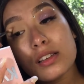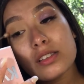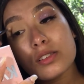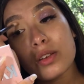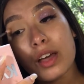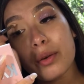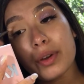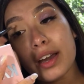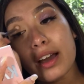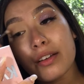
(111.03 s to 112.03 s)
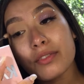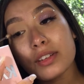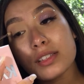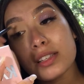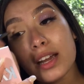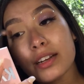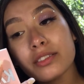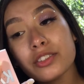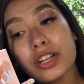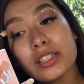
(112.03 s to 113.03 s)
so that we have a slight
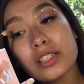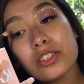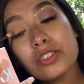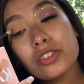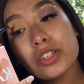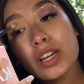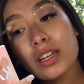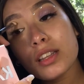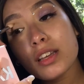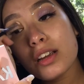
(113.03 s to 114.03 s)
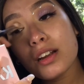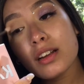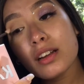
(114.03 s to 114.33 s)
of transition shade in there.